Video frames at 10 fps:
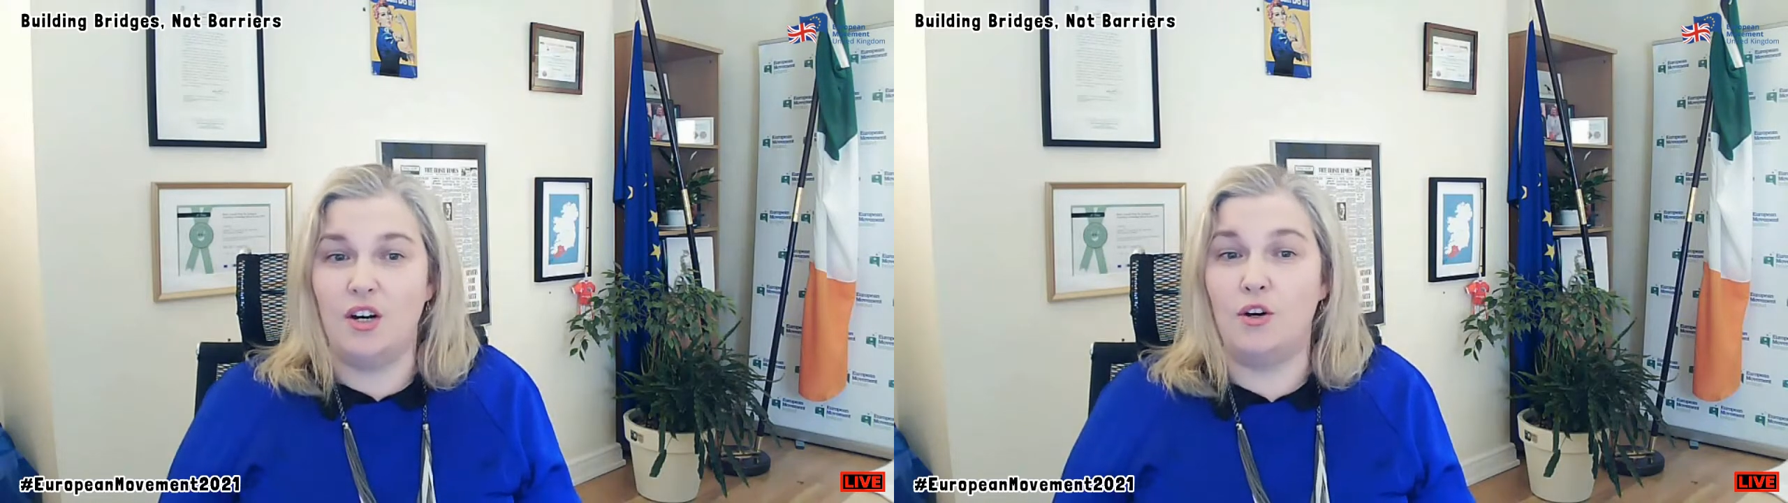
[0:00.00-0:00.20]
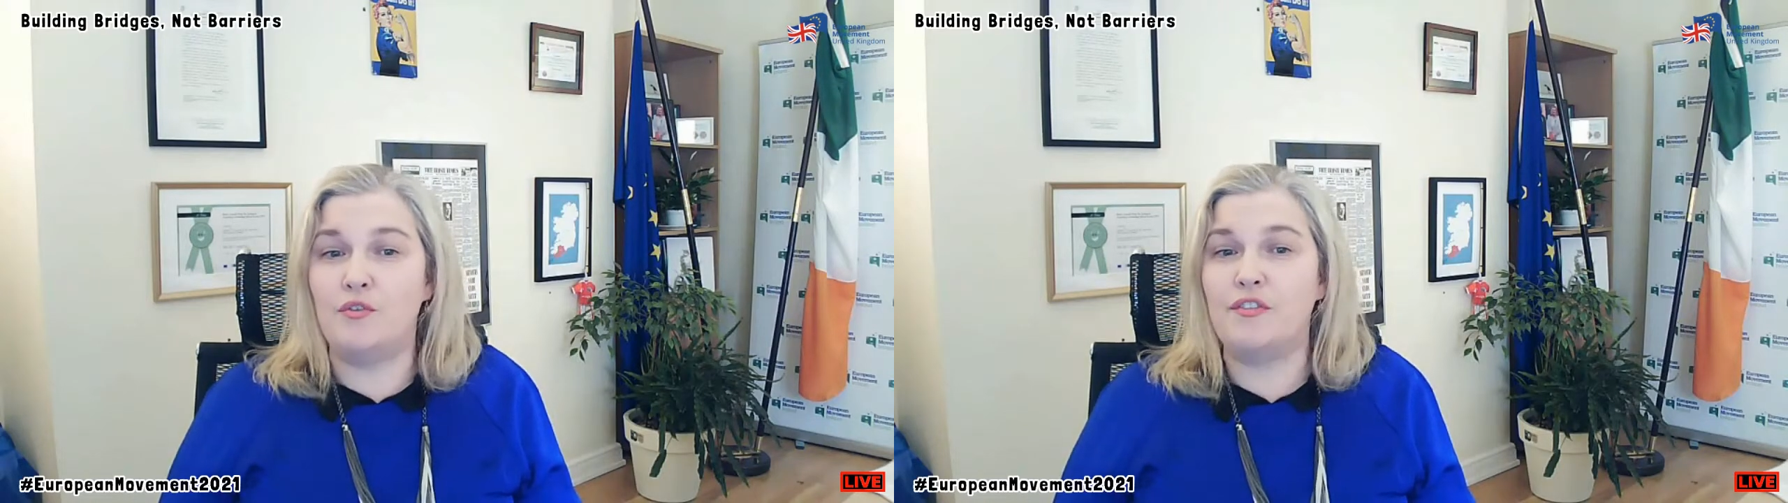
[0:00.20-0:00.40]

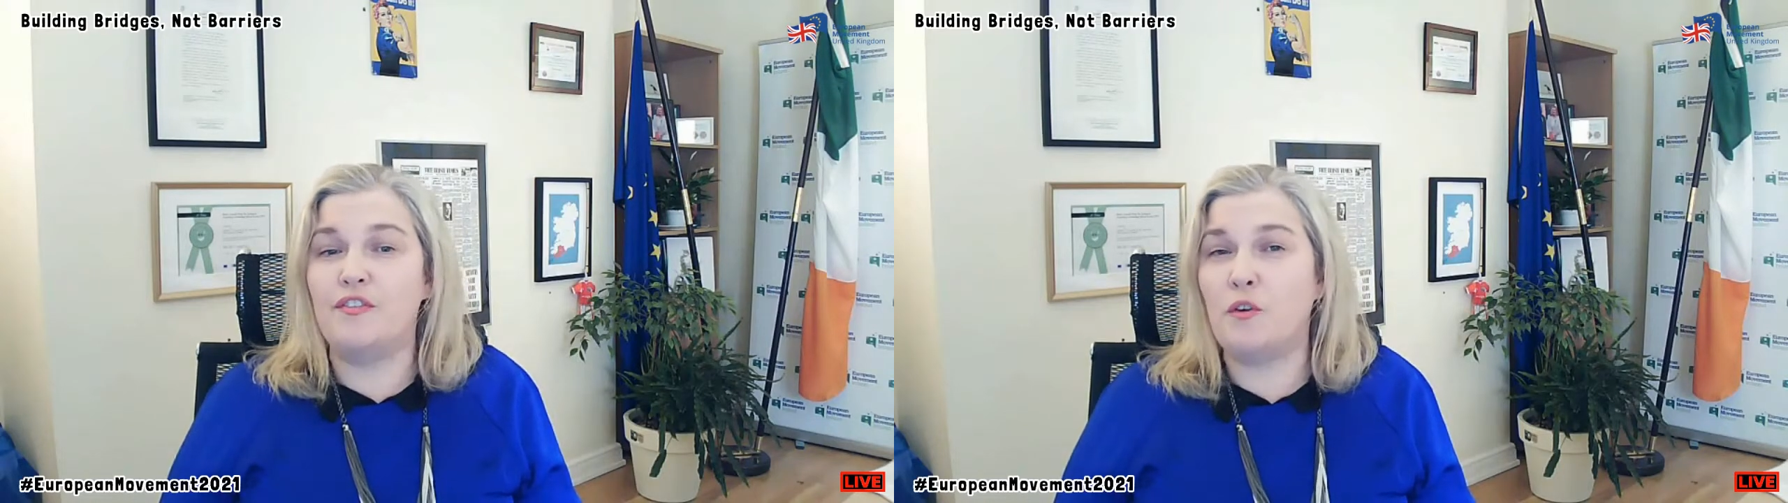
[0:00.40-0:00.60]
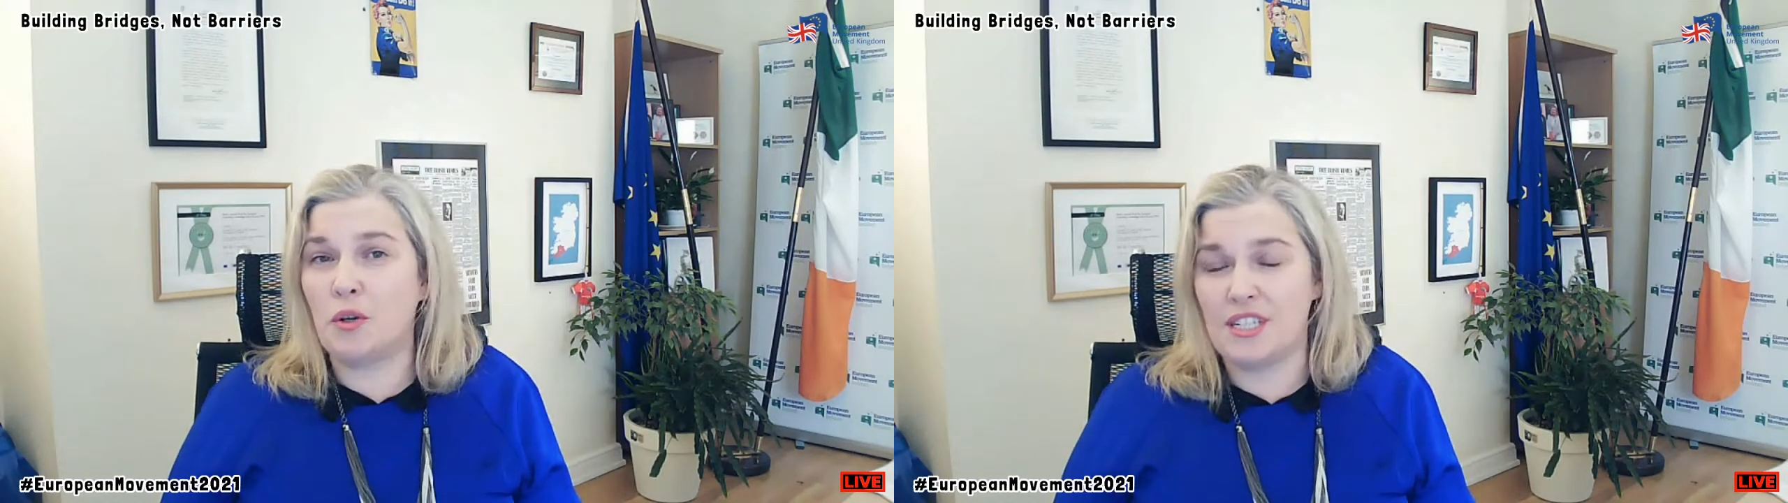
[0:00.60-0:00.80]
over
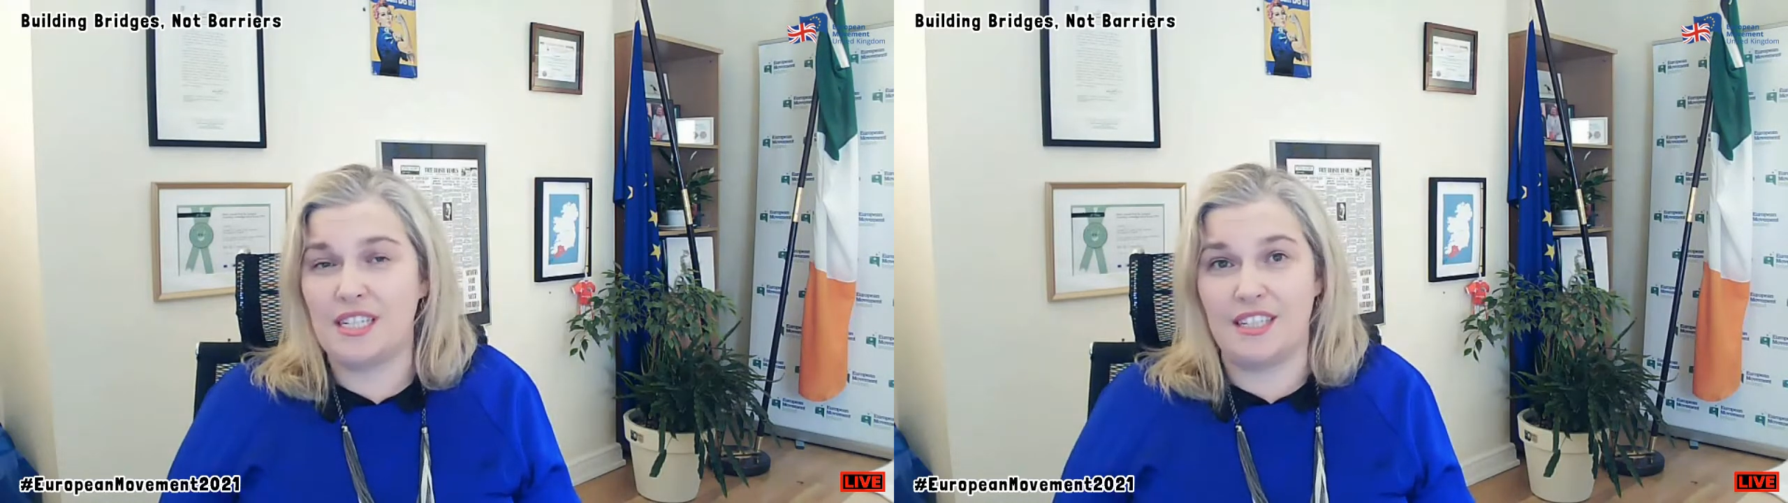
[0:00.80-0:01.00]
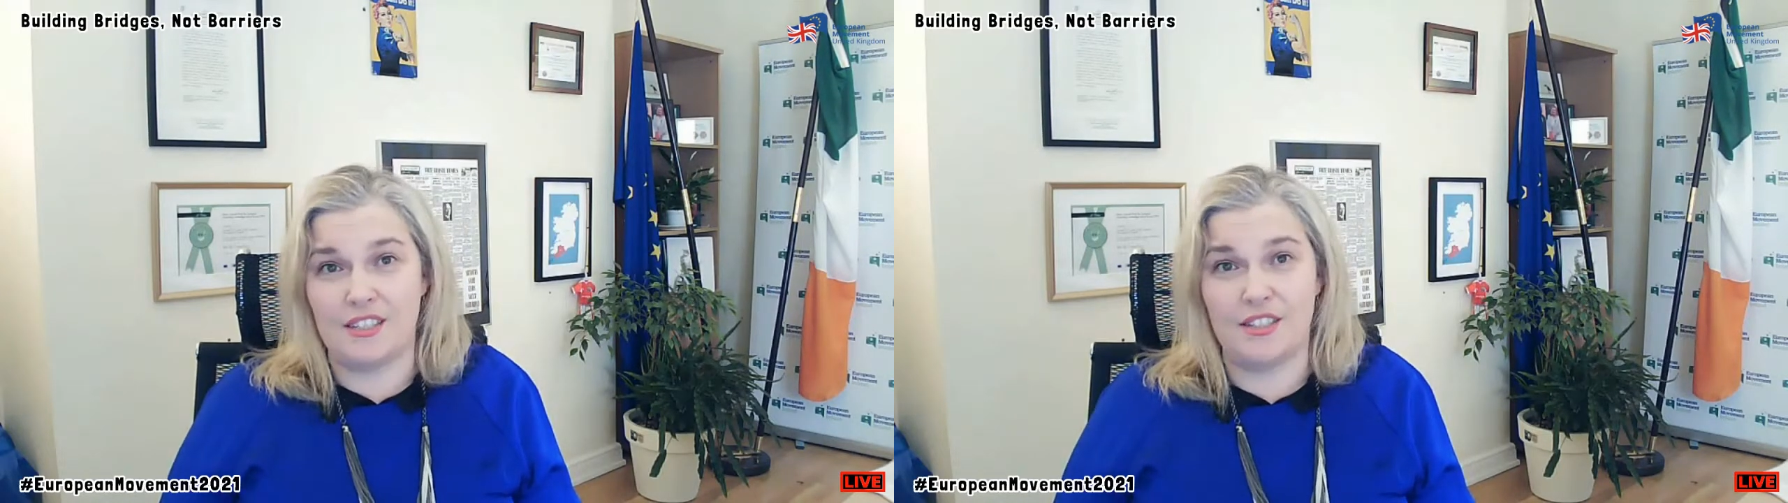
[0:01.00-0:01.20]
40
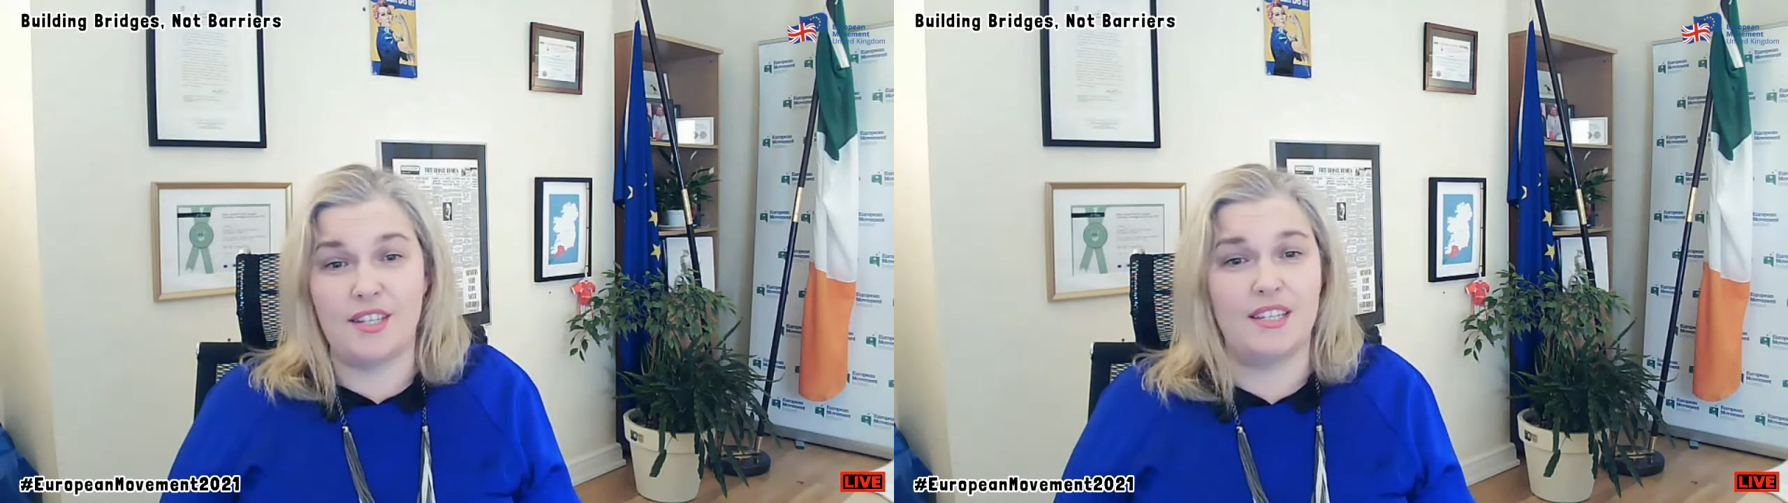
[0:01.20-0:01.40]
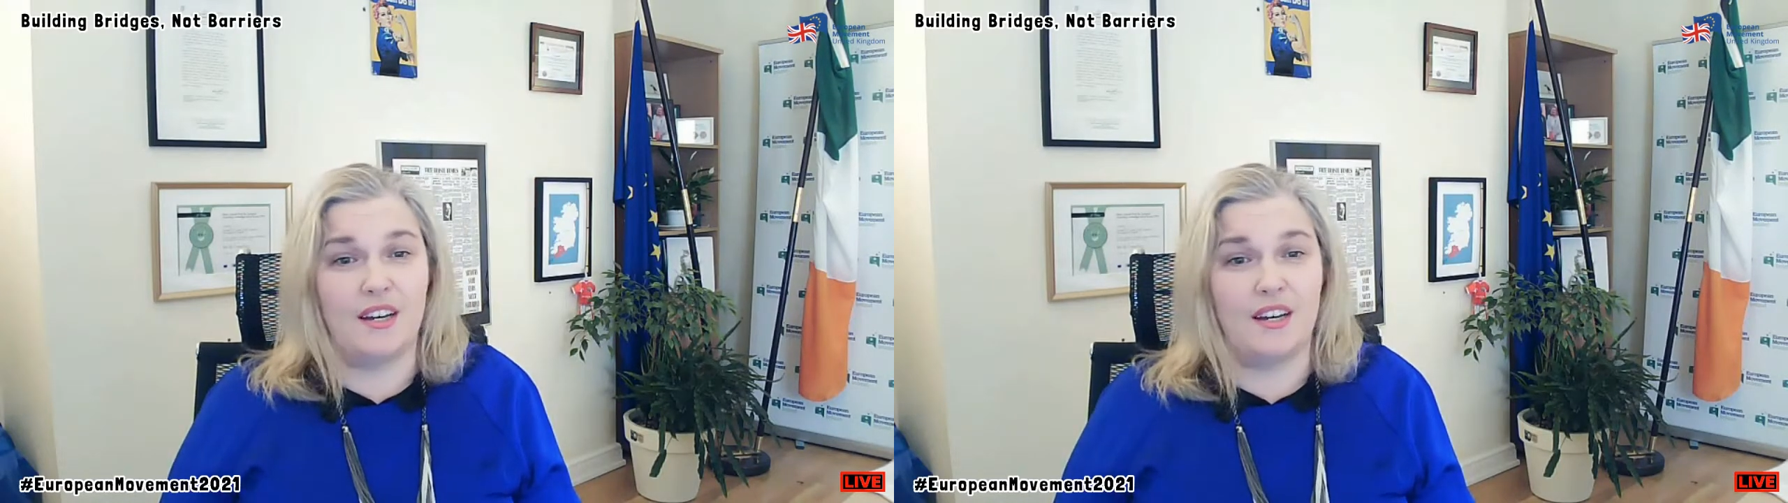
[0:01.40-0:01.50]
years